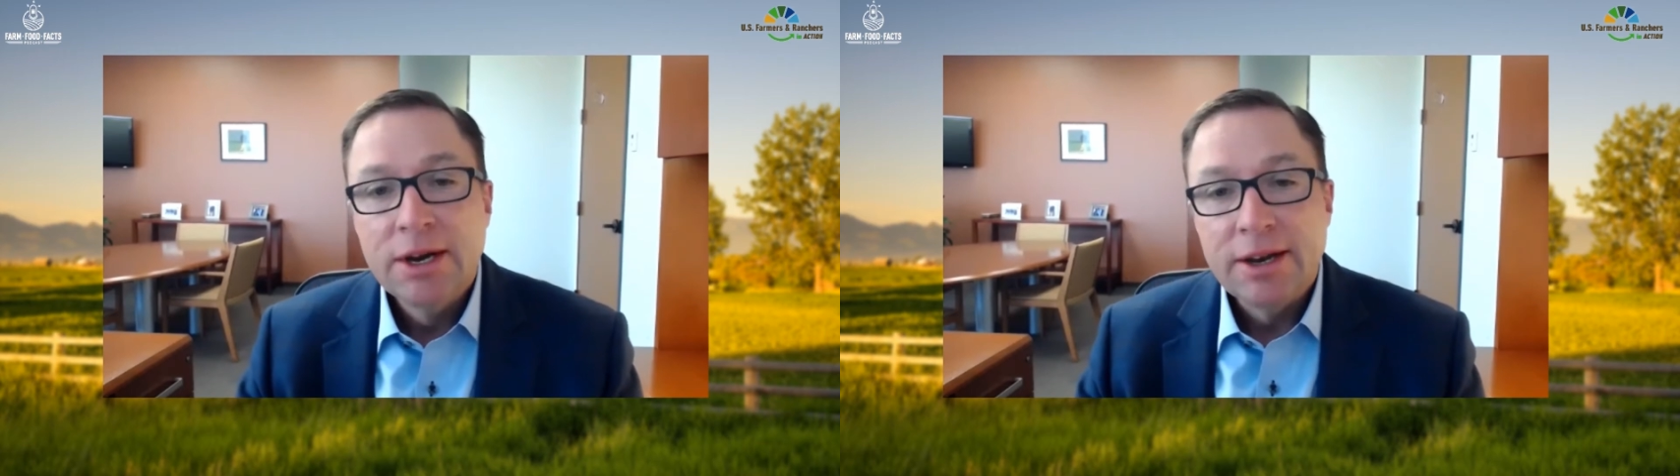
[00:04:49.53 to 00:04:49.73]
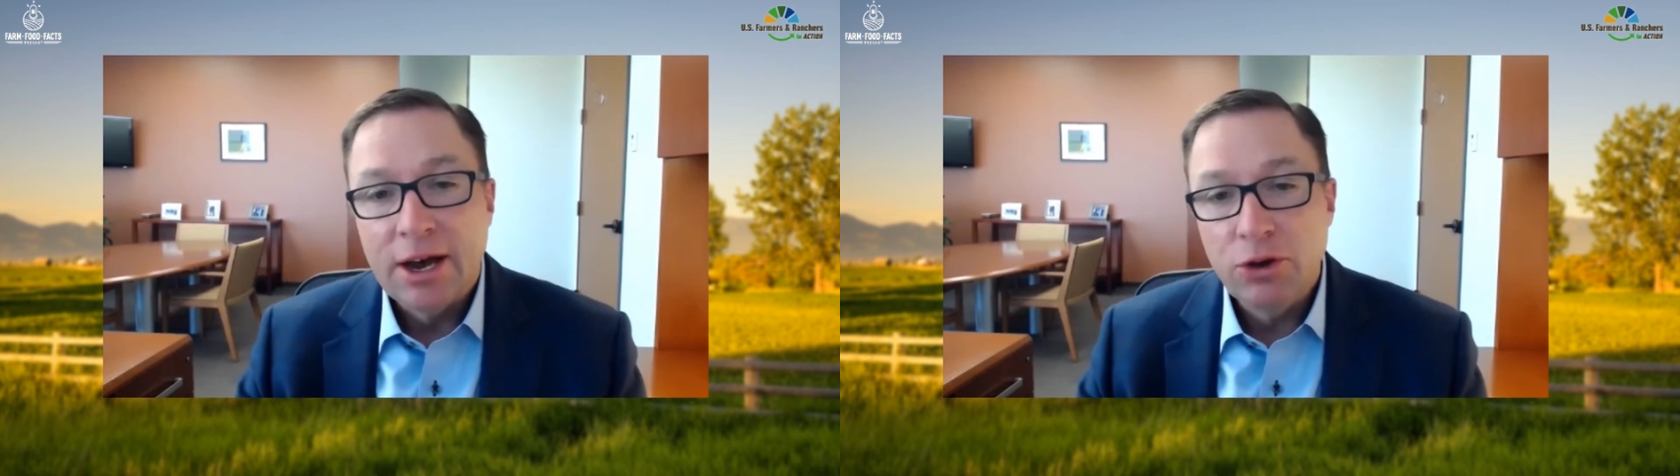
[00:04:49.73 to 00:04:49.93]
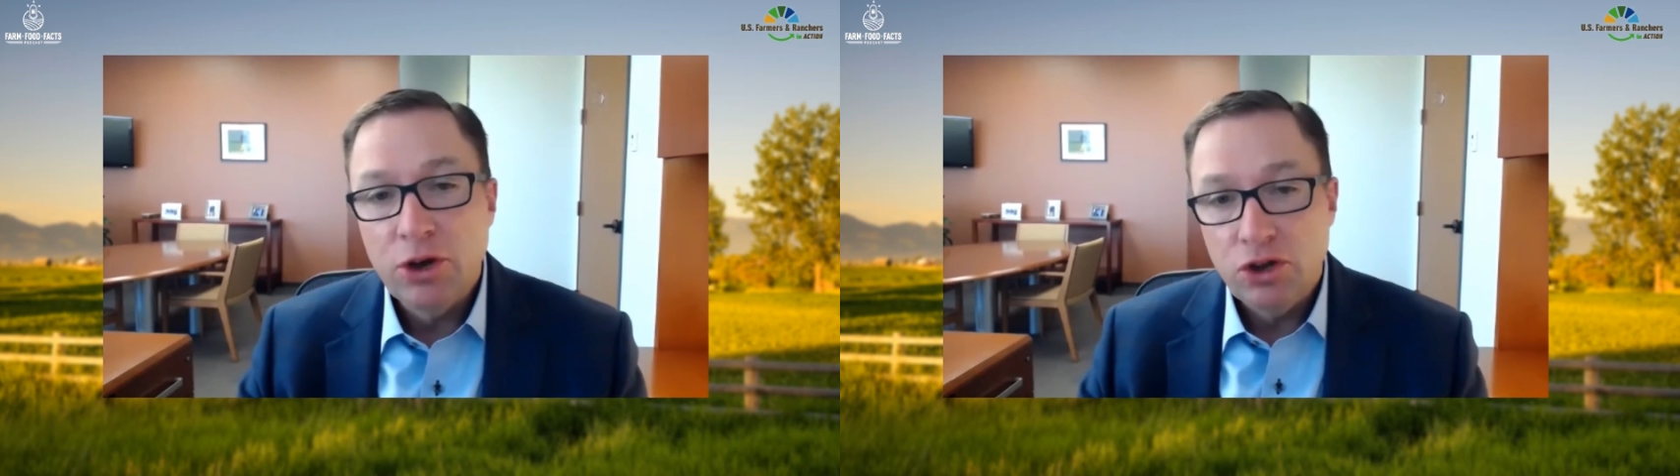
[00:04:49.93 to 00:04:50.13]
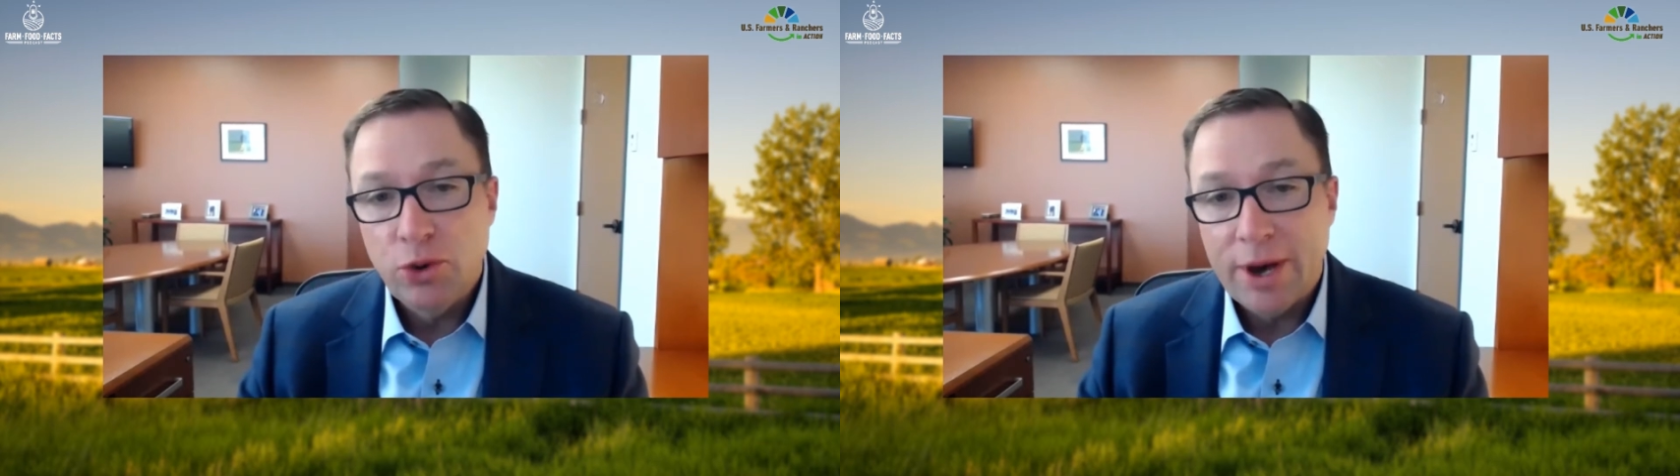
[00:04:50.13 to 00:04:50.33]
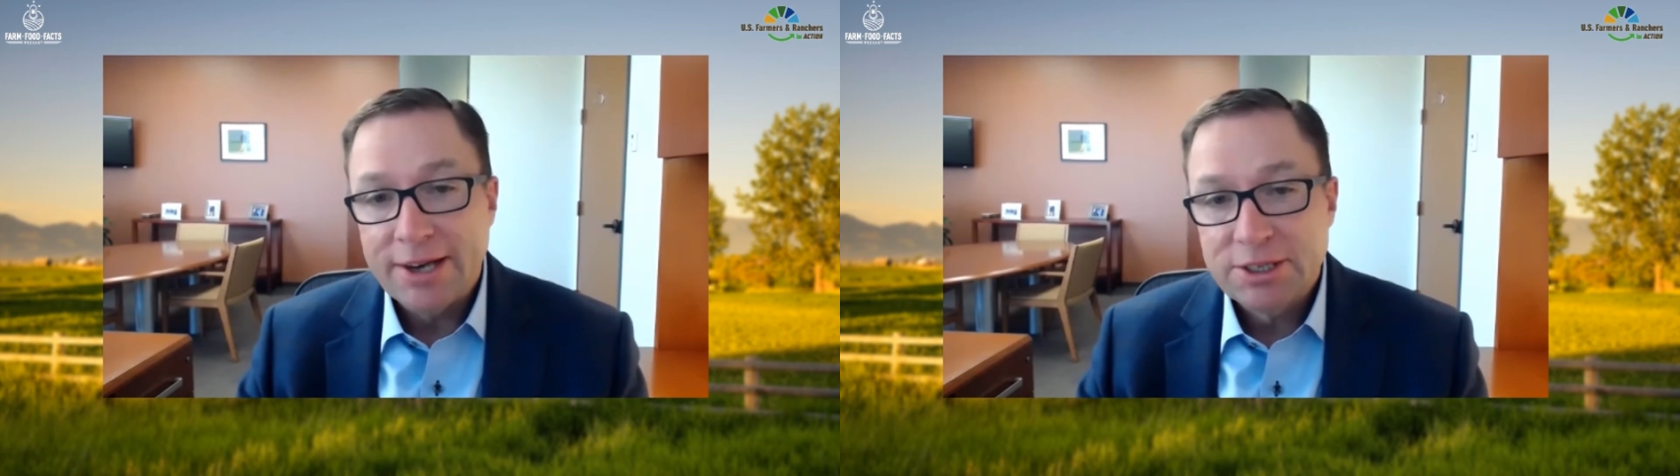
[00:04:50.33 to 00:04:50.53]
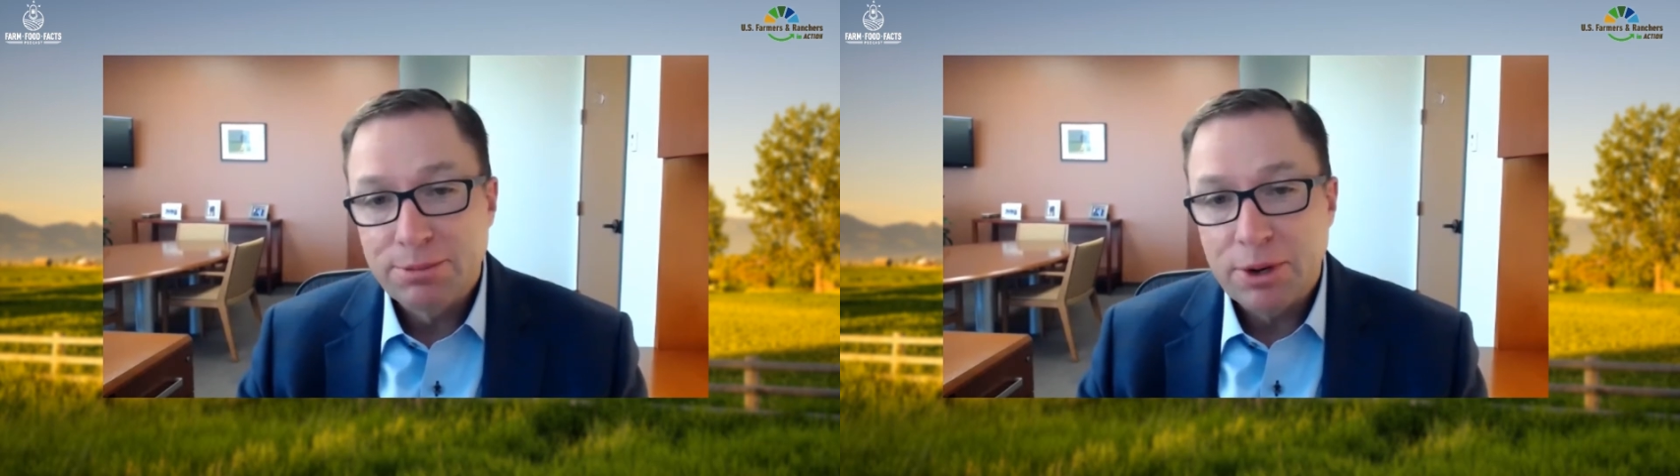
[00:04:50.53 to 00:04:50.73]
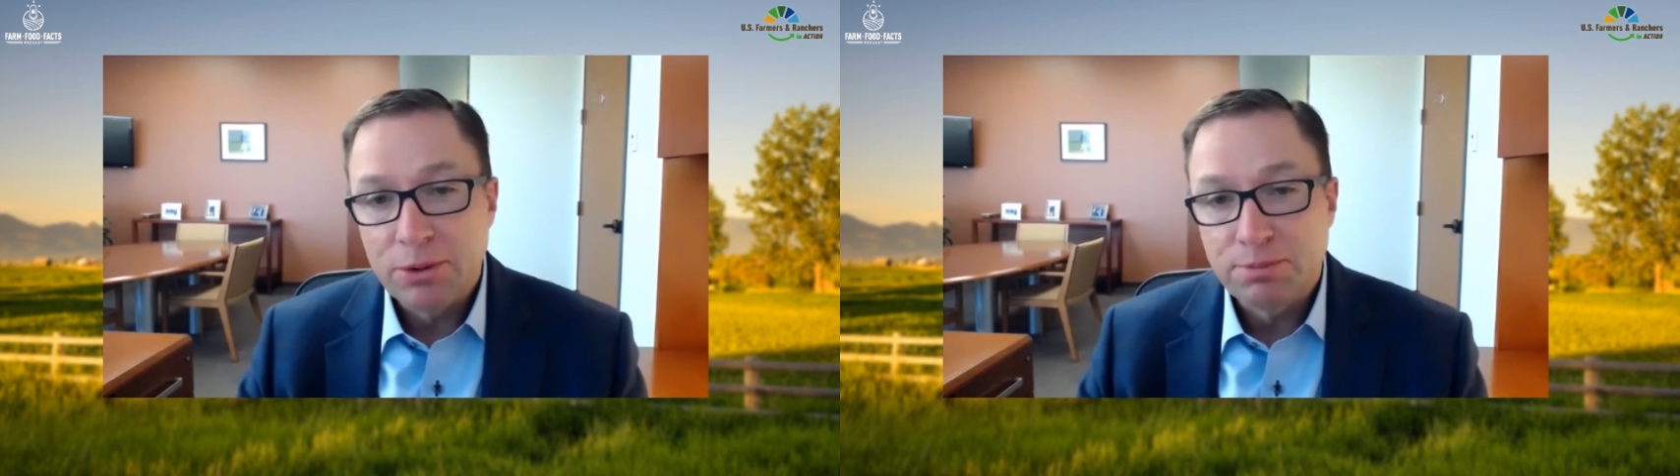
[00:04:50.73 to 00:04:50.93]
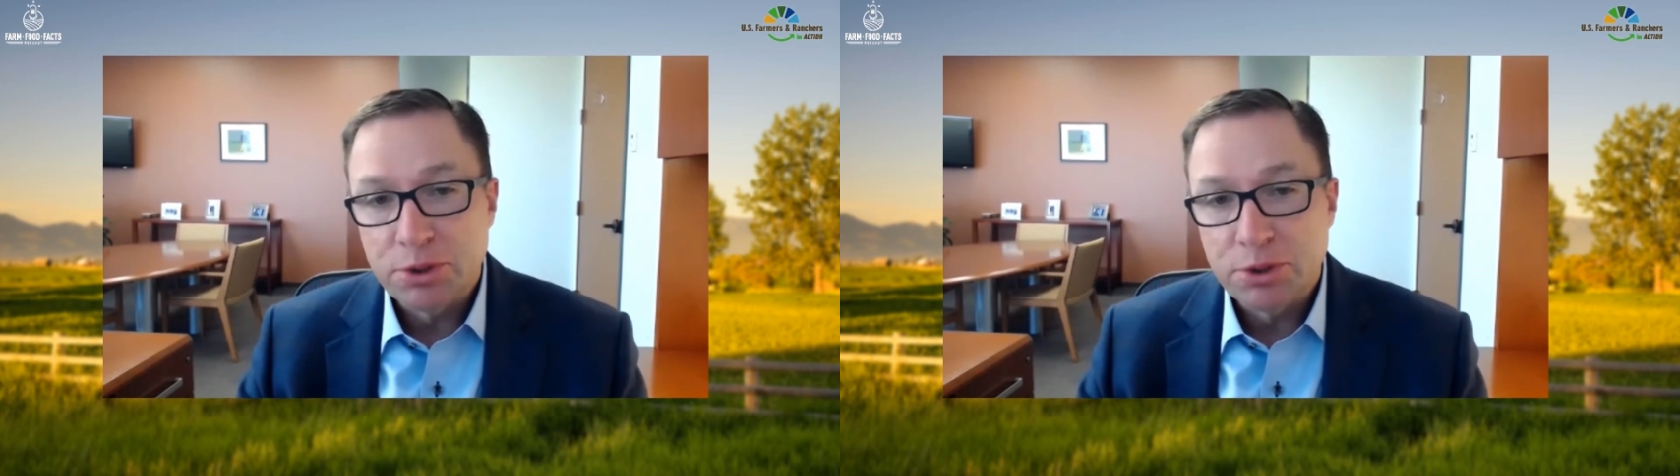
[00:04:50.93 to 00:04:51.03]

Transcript: Now, you asked about